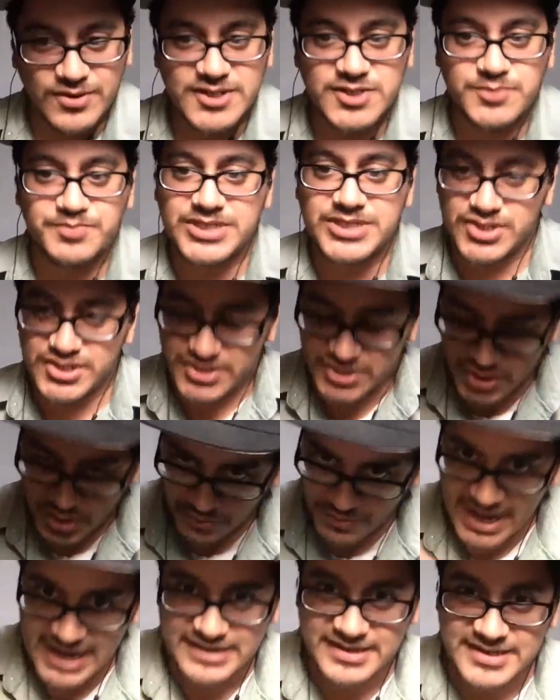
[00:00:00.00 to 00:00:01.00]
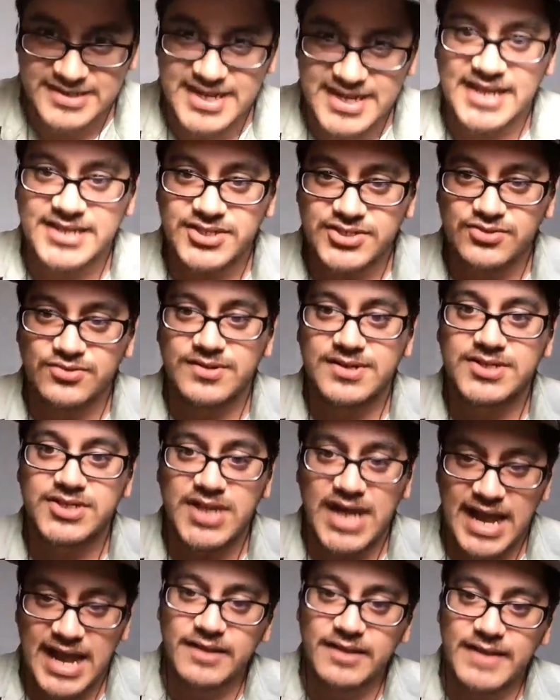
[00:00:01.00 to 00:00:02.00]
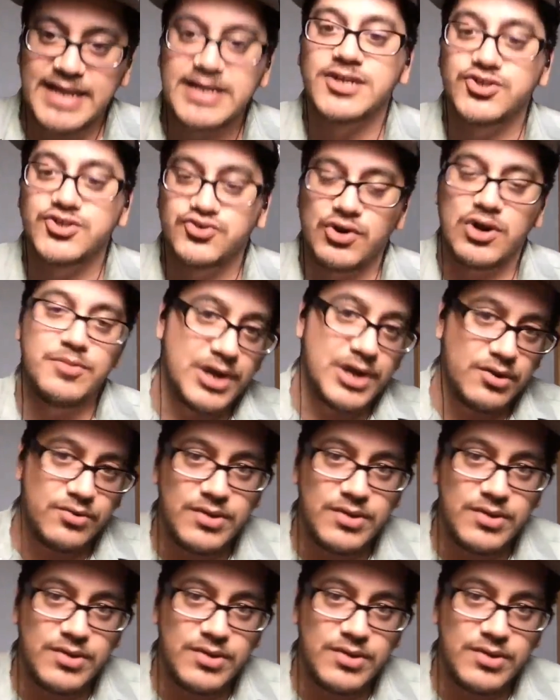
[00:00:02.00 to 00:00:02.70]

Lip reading: but just direct attached storage, kind of like a Drobo.